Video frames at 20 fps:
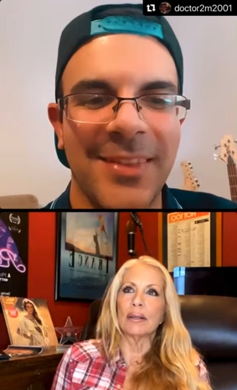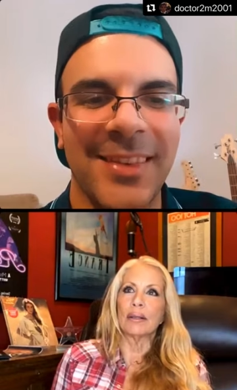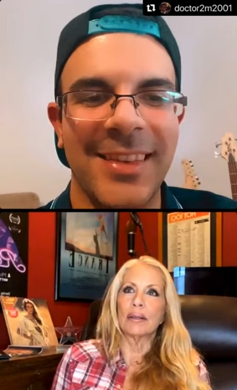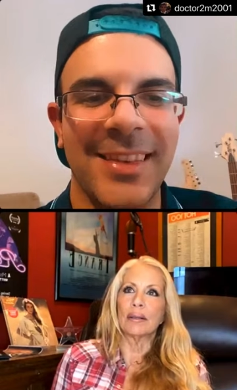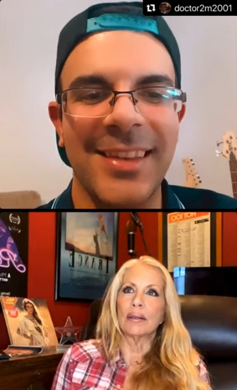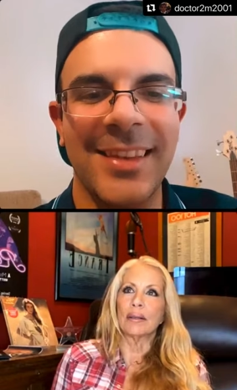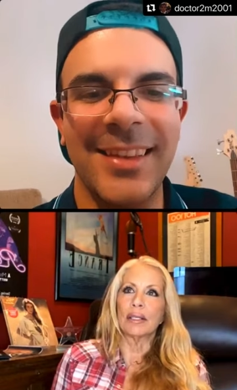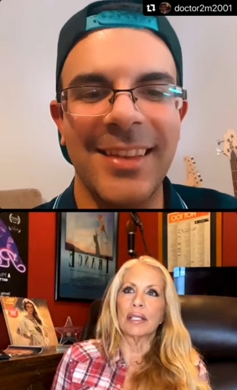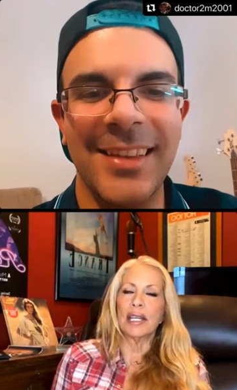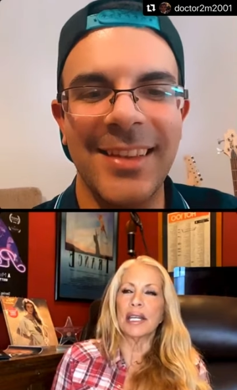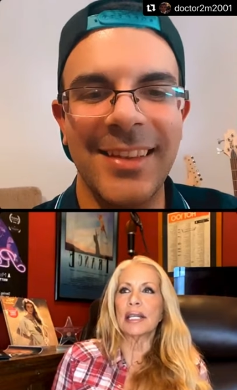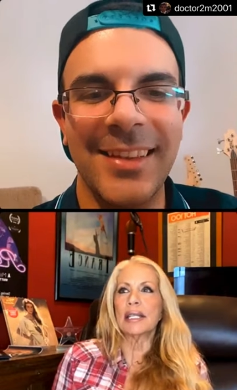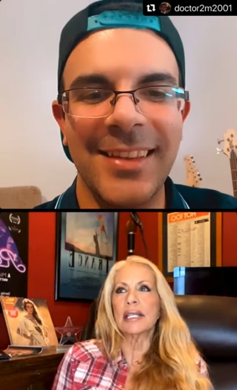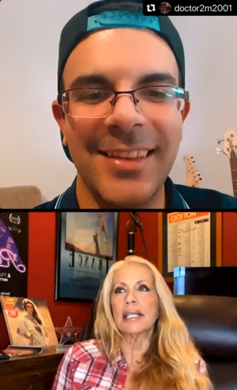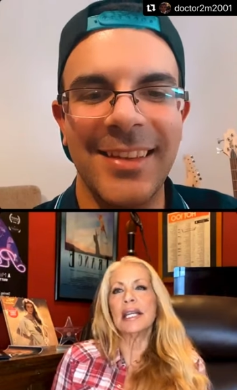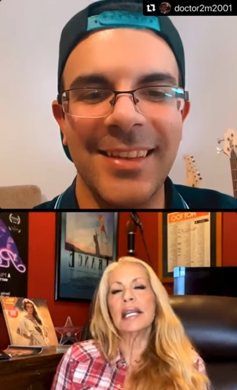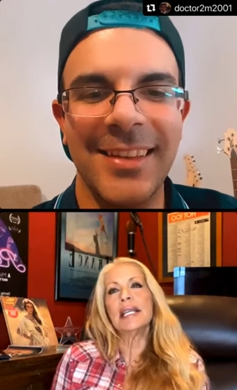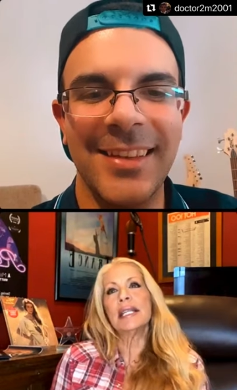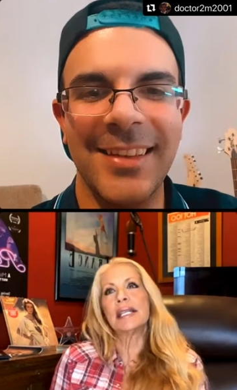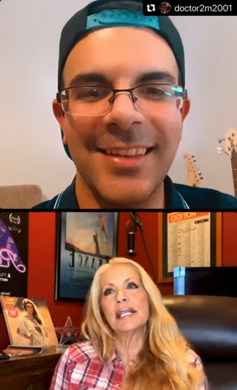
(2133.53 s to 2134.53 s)

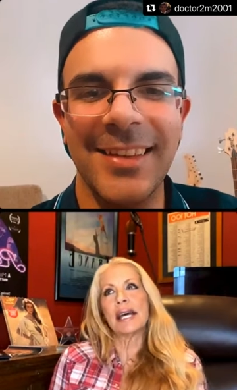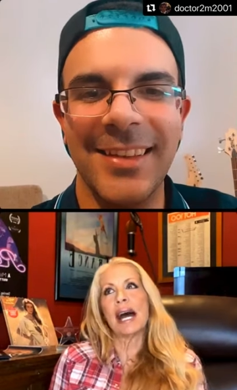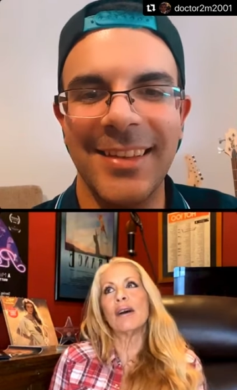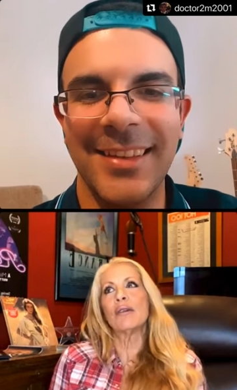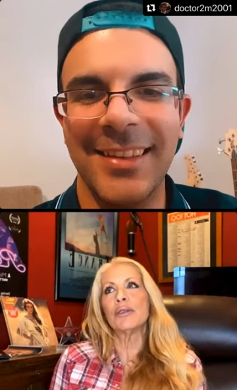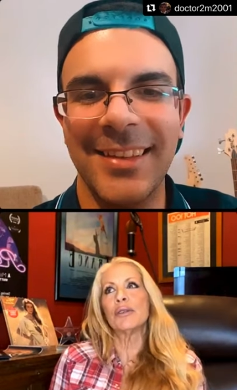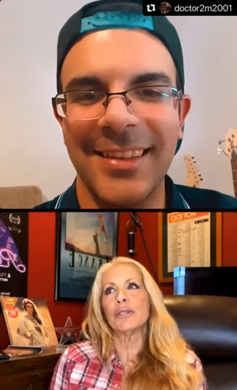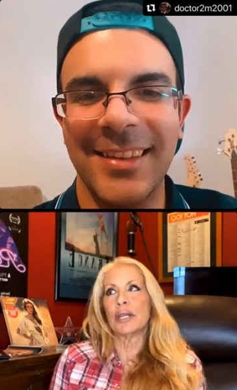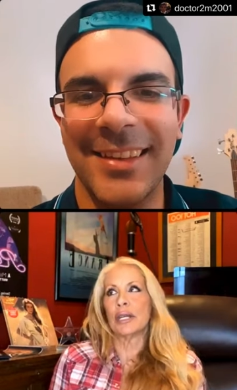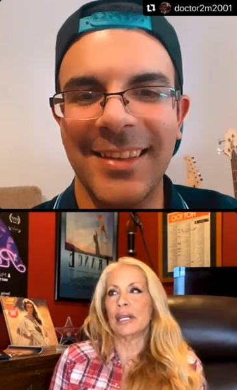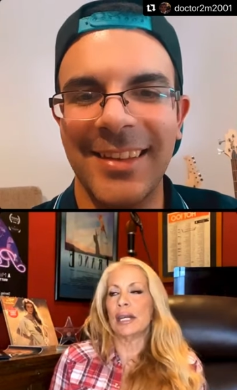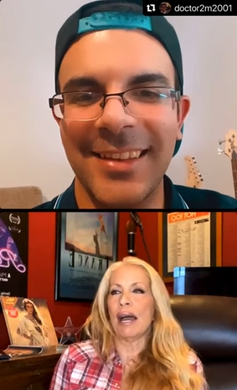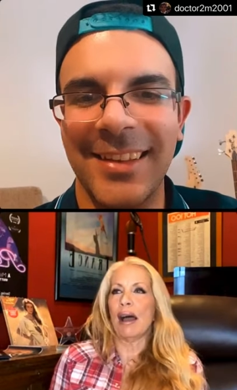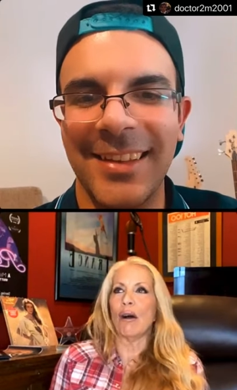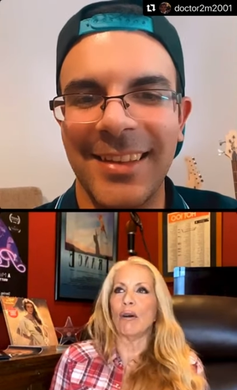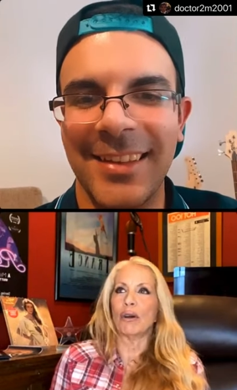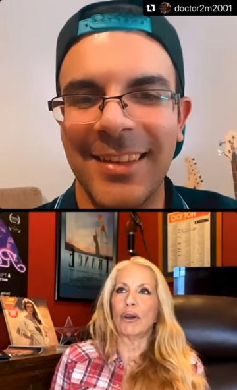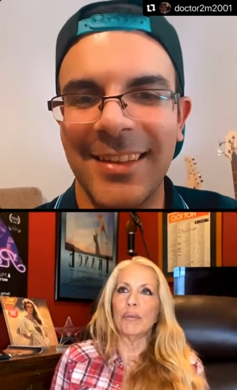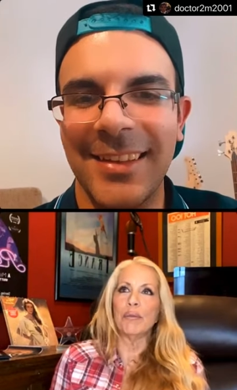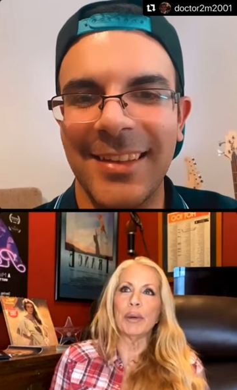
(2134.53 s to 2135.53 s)
Speaker 1: sixteen thousand now
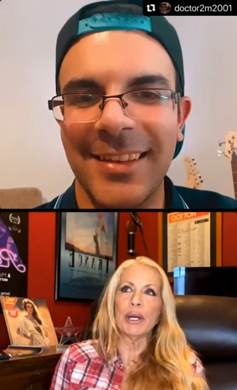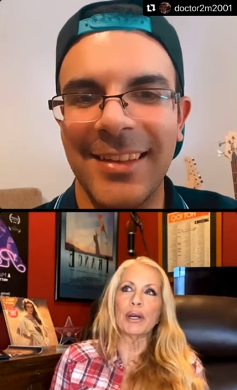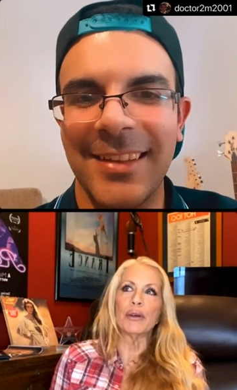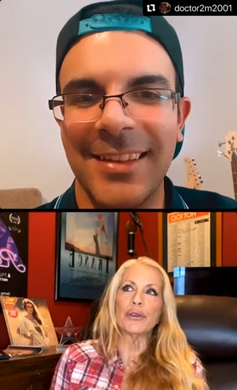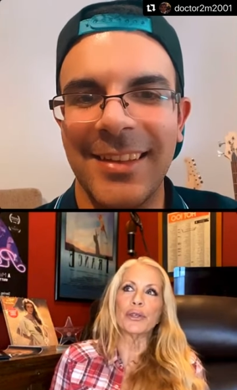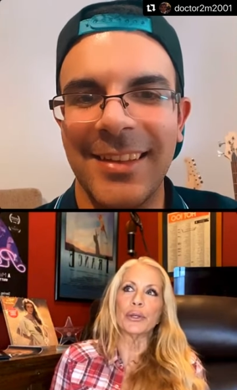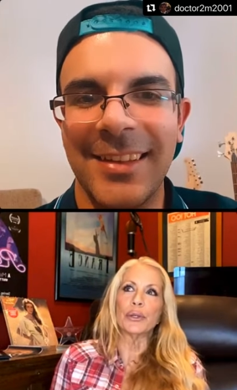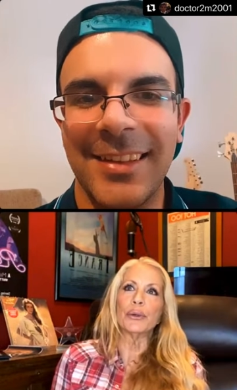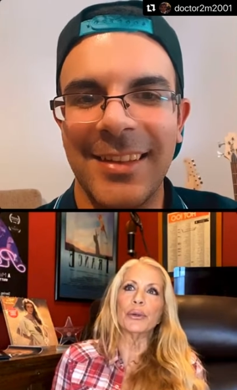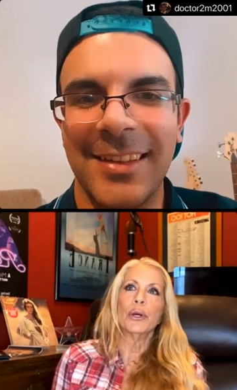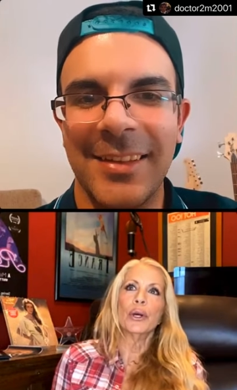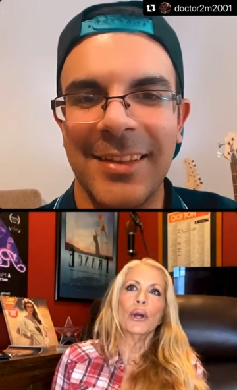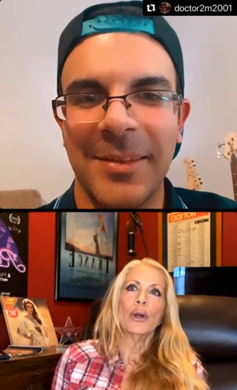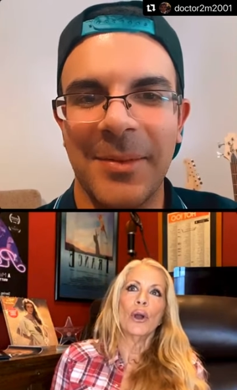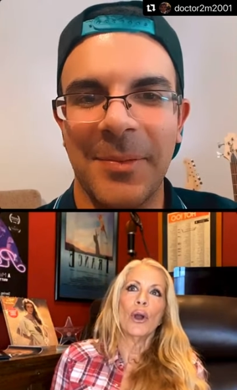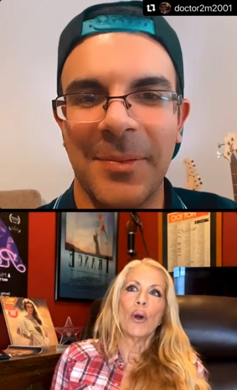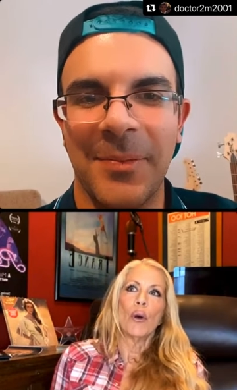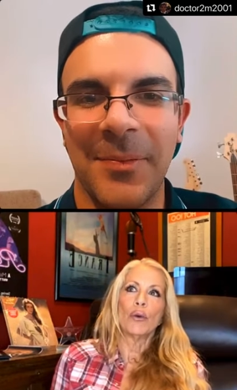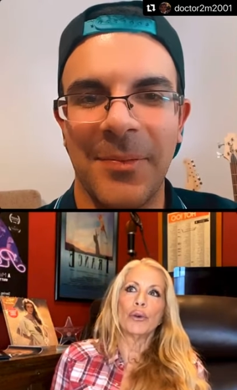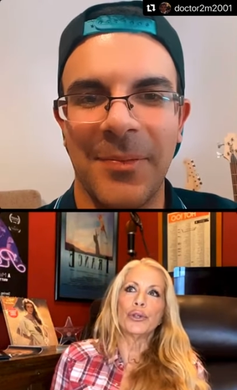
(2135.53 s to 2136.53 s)
compared to
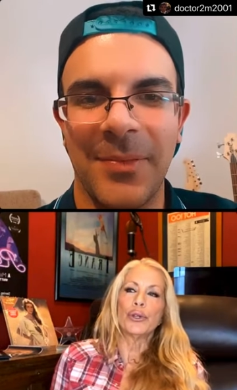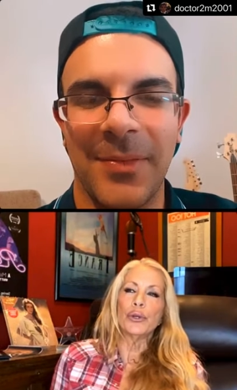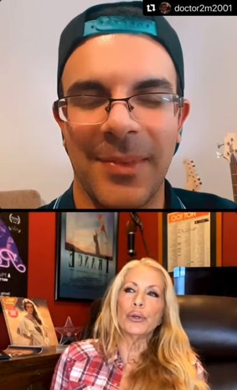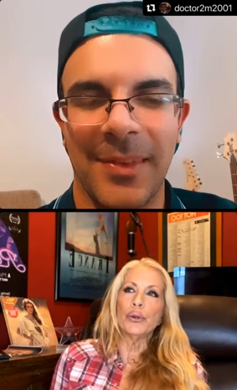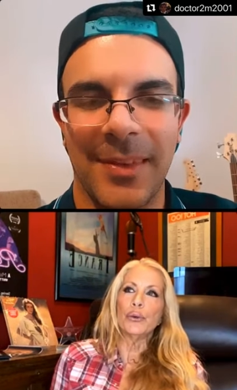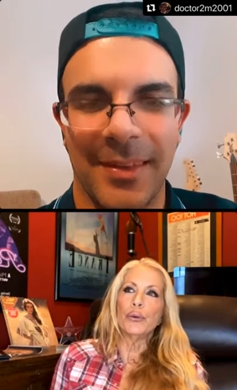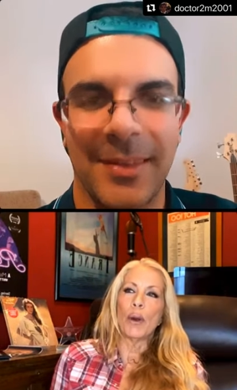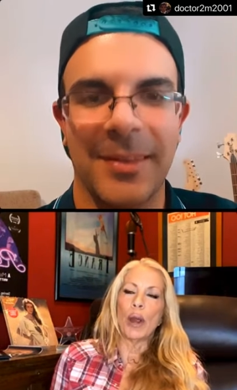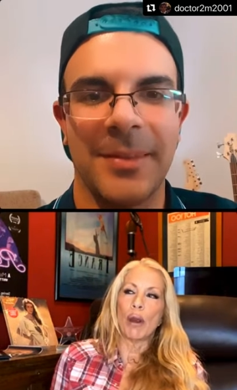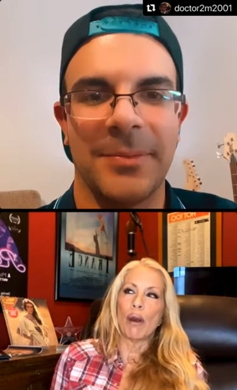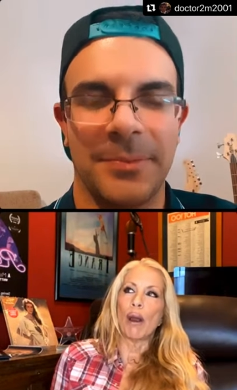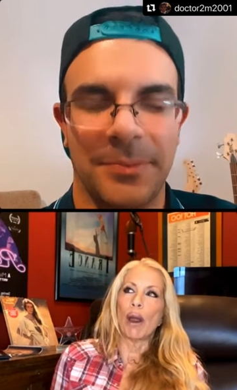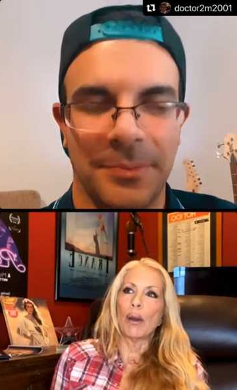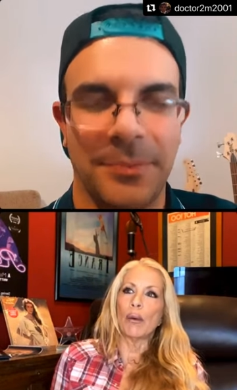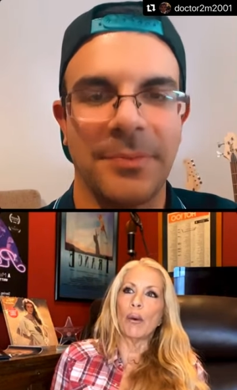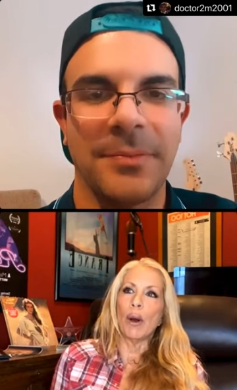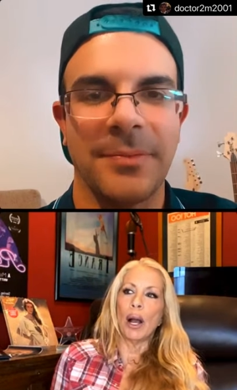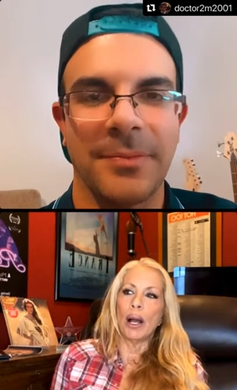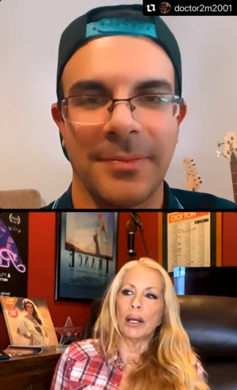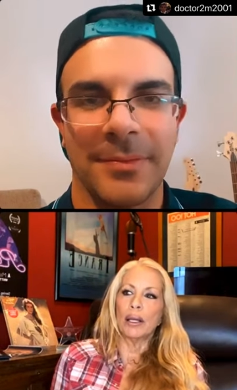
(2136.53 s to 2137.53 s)
to where I
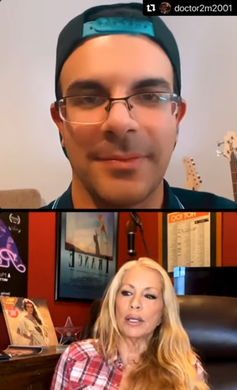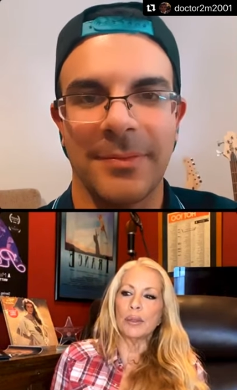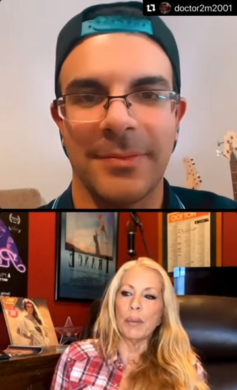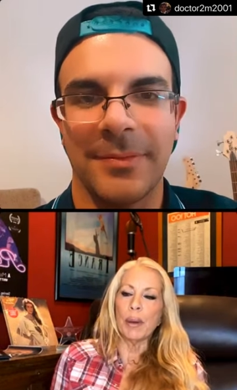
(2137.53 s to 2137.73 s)
was.